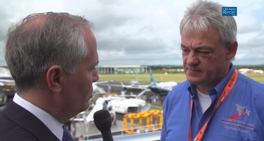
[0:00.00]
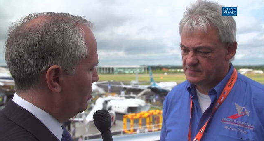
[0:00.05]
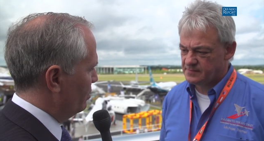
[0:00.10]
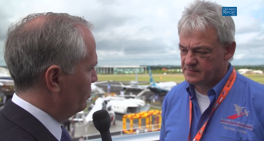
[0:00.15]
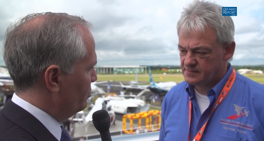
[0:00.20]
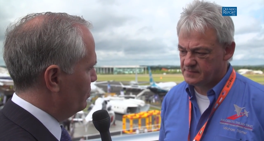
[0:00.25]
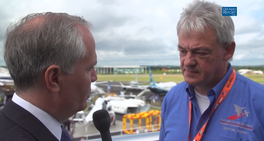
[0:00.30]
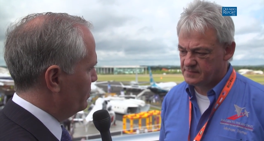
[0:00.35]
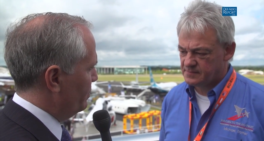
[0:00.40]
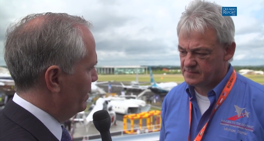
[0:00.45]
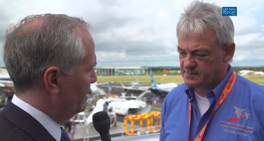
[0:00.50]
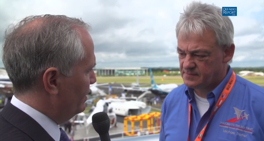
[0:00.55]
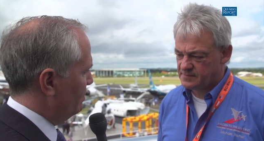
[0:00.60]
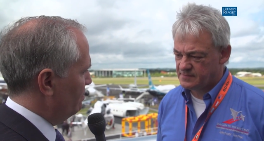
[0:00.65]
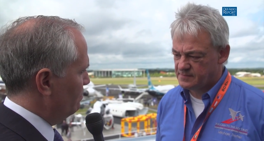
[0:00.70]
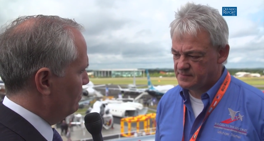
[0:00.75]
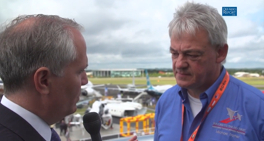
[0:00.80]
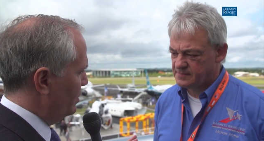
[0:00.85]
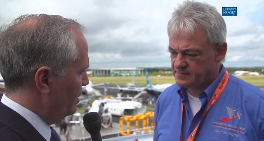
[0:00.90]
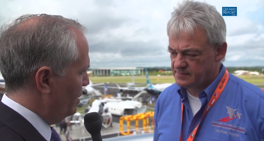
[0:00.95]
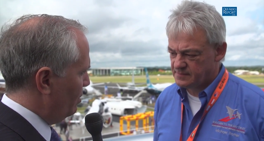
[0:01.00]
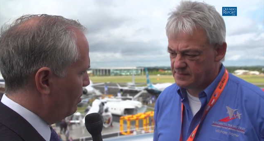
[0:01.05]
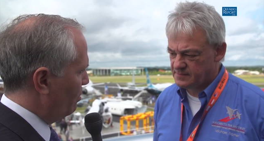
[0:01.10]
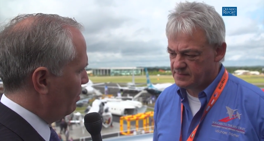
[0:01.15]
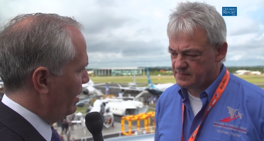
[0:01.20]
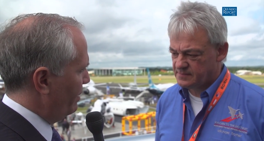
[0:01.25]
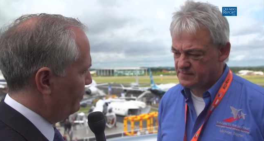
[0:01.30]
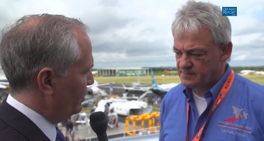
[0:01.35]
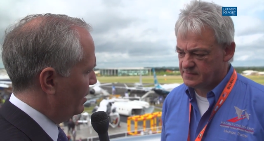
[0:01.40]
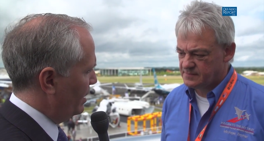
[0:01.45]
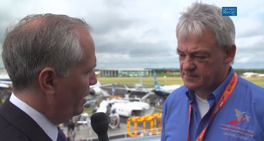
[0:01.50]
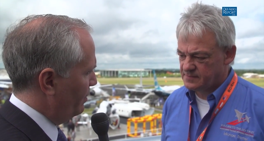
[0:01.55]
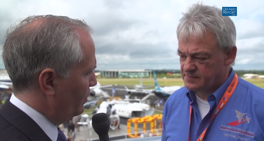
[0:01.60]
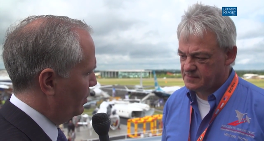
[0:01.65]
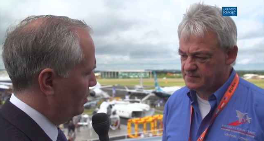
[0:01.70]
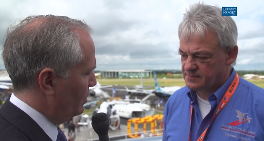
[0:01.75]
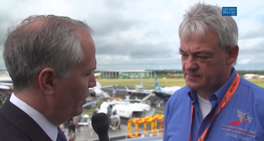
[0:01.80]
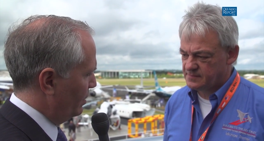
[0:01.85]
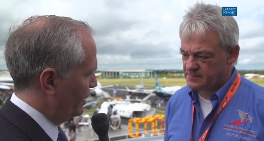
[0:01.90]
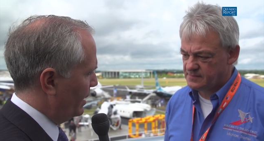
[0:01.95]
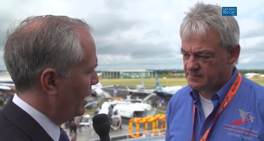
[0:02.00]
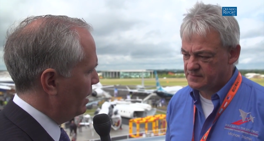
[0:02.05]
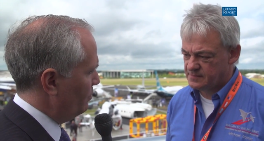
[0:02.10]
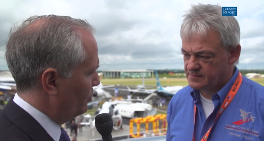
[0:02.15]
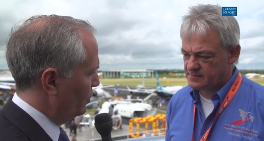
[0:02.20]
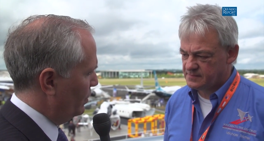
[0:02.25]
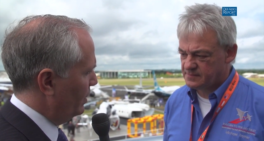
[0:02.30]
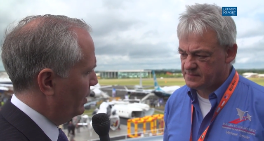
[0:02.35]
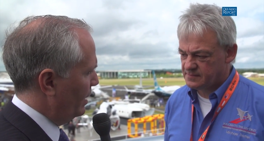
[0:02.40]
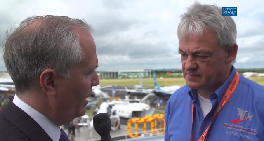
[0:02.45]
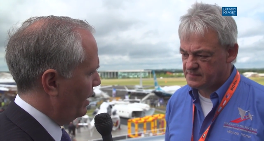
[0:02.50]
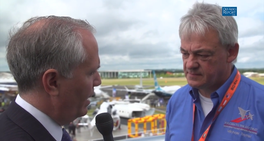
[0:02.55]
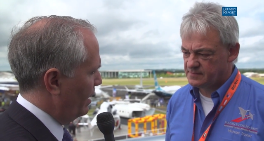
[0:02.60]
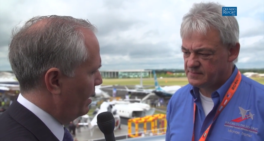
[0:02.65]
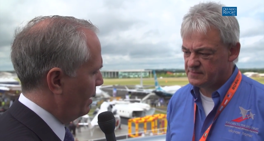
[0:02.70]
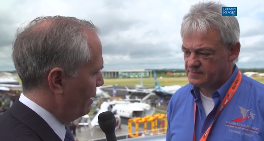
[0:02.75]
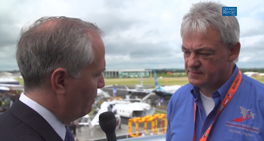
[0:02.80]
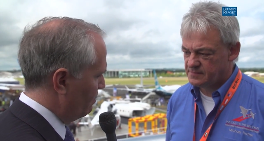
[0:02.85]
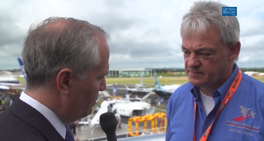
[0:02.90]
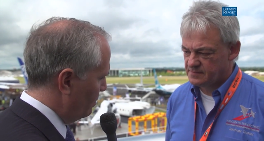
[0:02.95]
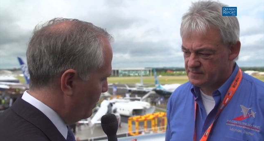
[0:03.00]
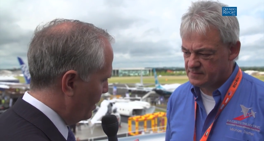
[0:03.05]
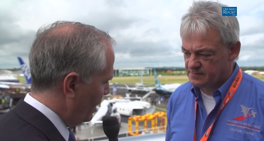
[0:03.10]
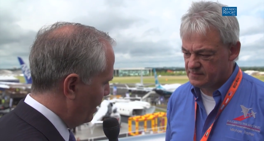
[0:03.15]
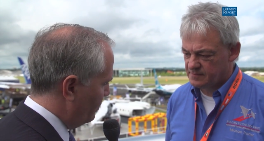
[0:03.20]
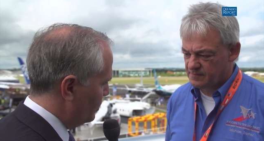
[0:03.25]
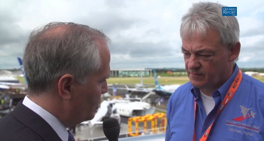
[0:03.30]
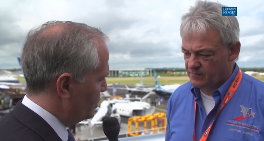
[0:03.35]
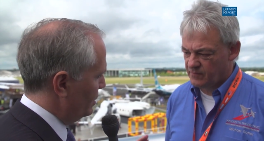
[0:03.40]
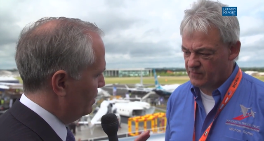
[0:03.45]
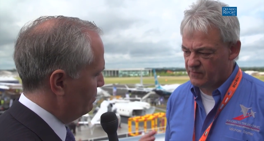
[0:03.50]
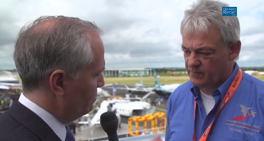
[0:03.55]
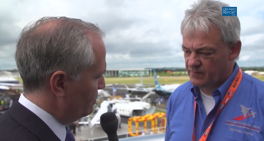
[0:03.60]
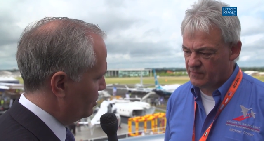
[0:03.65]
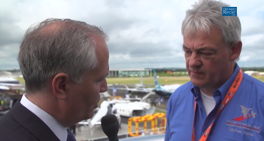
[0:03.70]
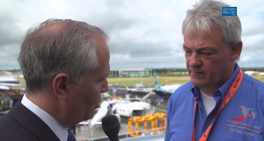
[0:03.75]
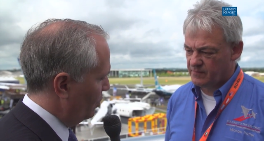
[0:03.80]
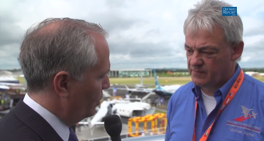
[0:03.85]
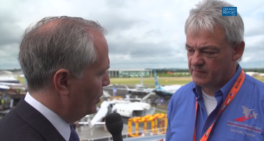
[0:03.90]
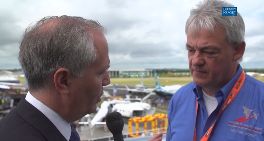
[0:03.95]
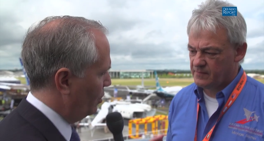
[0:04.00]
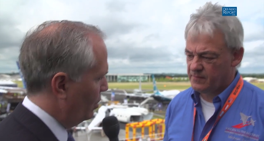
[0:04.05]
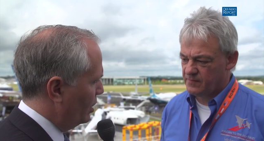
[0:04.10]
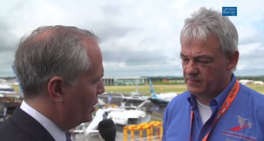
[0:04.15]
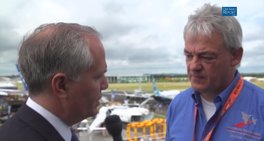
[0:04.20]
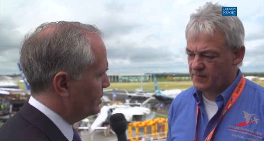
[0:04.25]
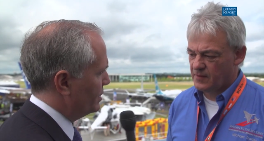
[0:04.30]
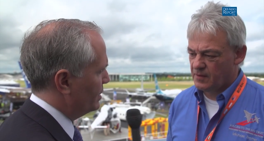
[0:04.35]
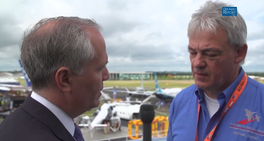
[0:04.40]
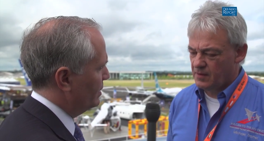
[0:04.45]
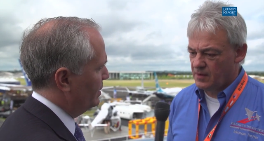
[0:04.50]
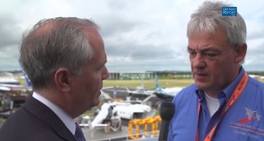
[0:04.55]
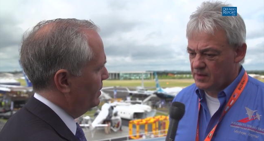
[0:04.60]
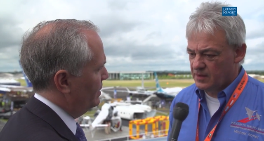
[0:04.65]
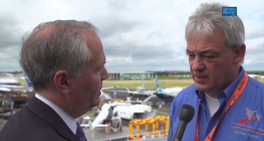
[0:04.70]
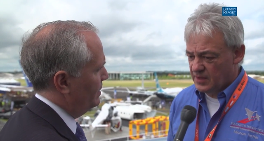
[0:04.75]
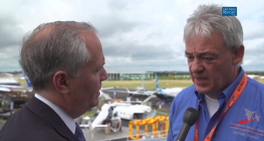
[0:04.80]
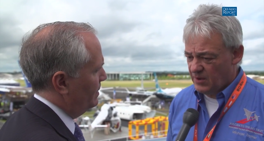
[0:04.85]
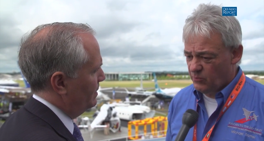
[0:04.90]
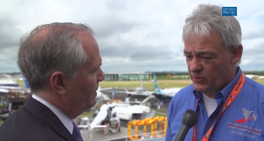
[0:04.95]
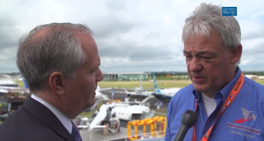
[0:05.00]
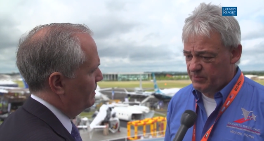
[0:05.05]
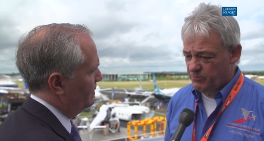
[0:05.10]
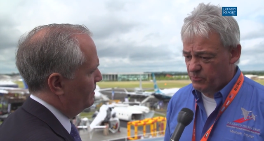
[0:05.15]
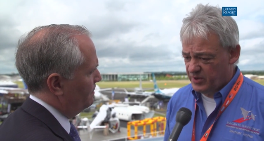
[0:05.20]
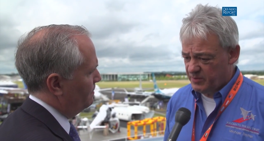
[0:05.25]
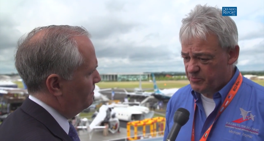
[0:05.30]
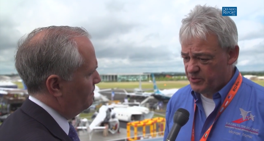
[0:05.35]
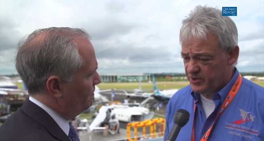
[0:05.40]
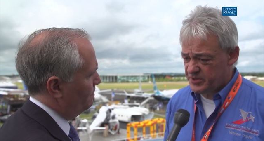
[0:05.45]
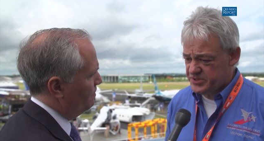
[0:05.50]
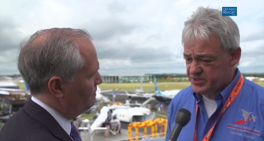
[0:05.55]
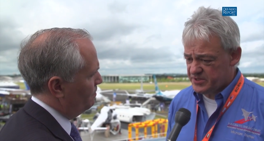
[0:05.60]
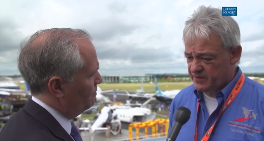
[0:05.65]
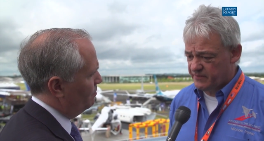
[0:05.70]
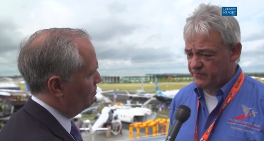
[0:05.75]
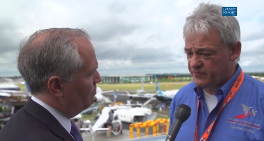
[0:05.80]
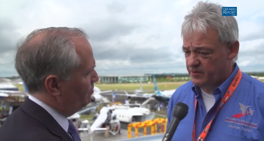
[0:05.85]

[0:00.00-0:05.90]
Speaker 1: Talk to us about the aircraft and how the Canberra how much it's going to cost? Yeah, we, we purchased it